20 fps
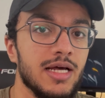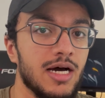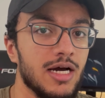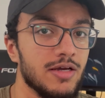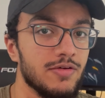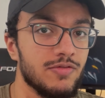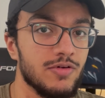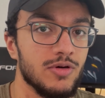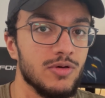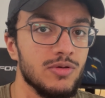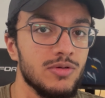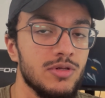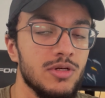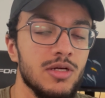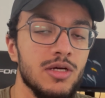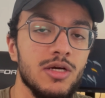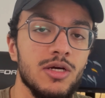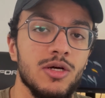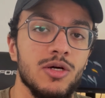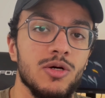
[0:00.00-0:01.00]
iPhone,
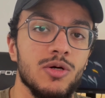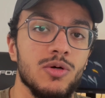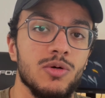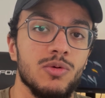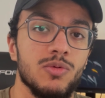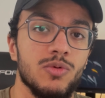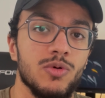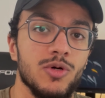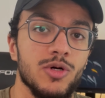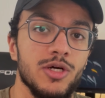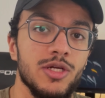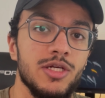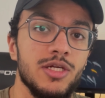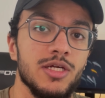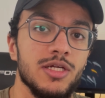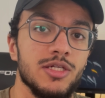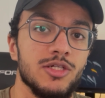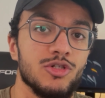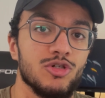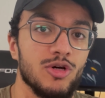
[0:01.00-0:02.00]

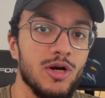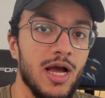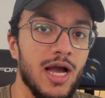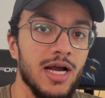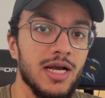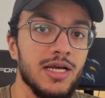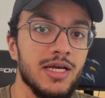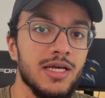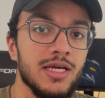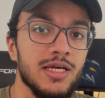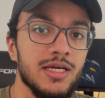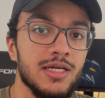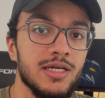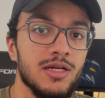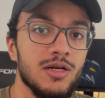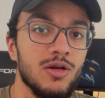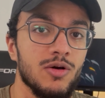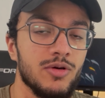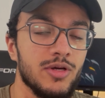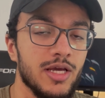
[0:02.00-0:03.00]
would track
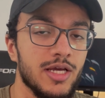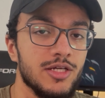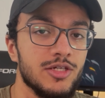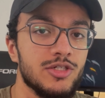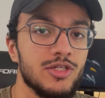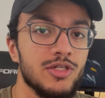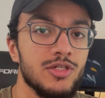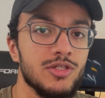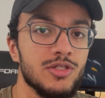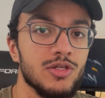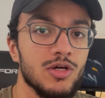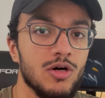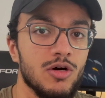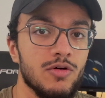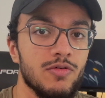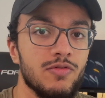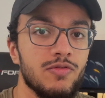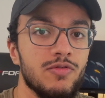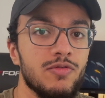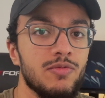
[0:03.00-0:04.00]
locations
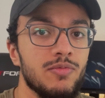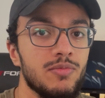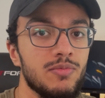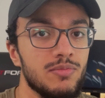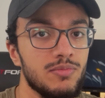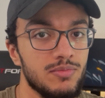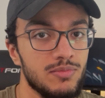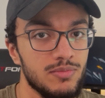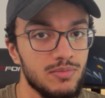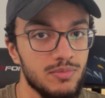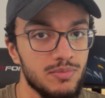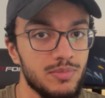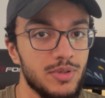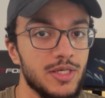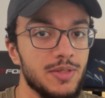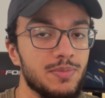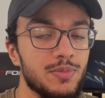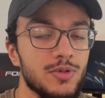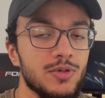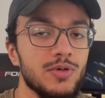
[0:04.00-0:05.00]
of
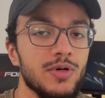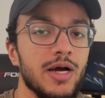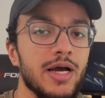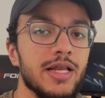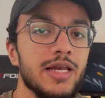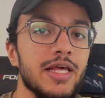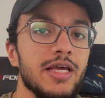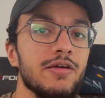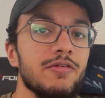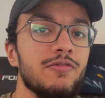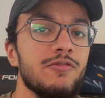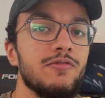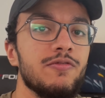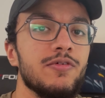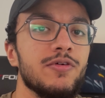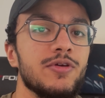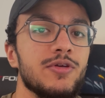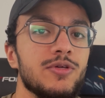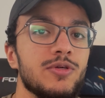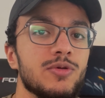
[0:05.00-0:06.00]
people, and
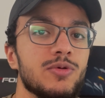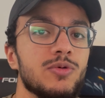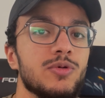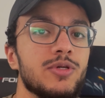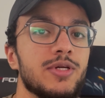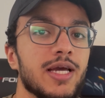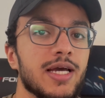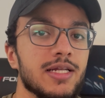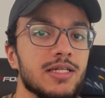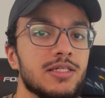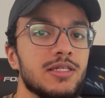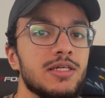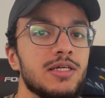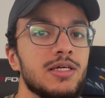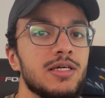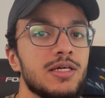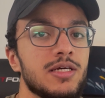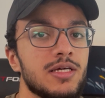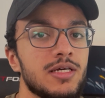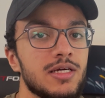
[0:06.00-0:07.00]
if you get
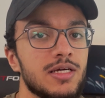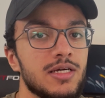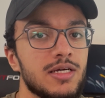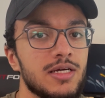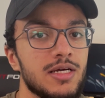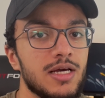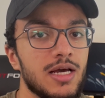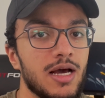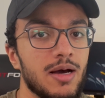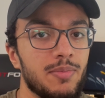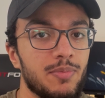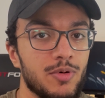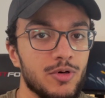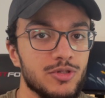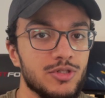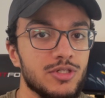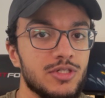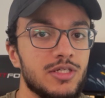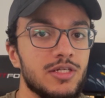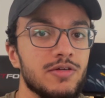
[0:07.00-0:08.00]
a
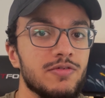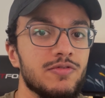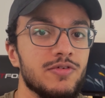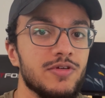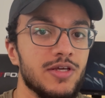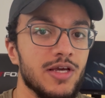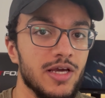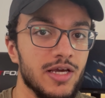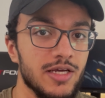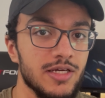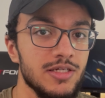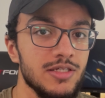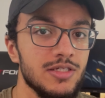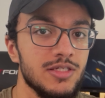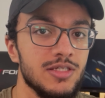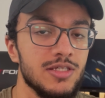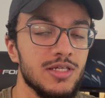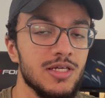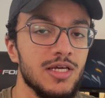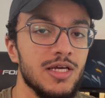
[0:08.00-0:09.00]
positive
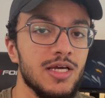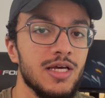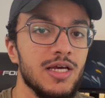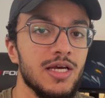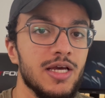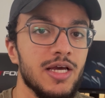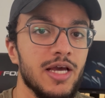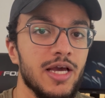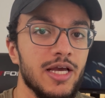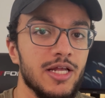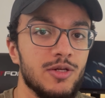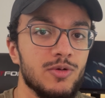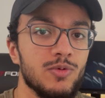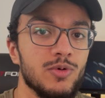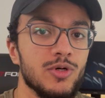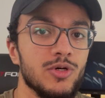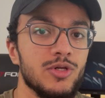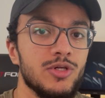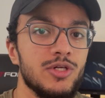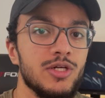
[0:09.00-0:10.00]
case, it
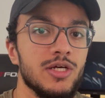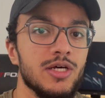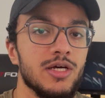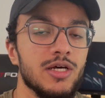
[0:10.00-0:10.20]
would